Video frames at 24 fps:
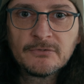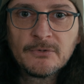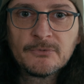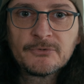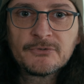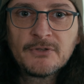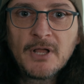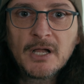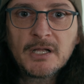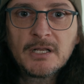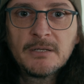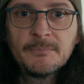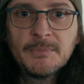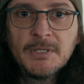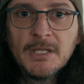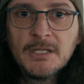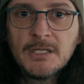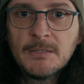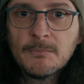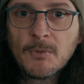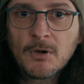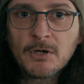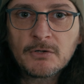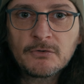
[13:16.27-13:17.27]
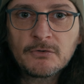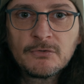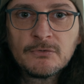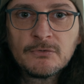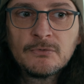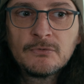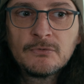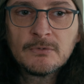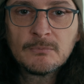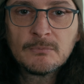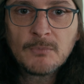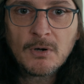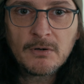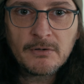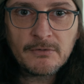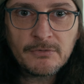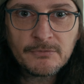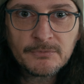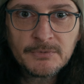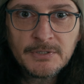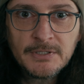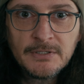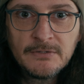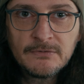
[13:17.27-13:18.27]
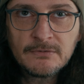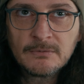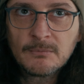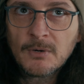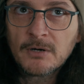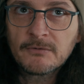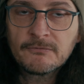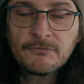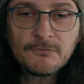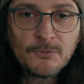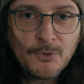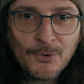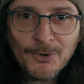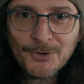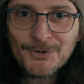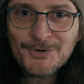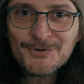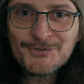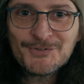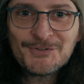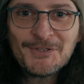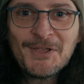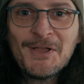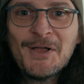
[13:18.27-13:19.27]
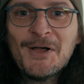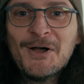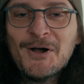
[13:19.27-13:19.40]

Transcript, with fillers: So there's not going to be any Mark 2s and Mark 3s or Mark 4s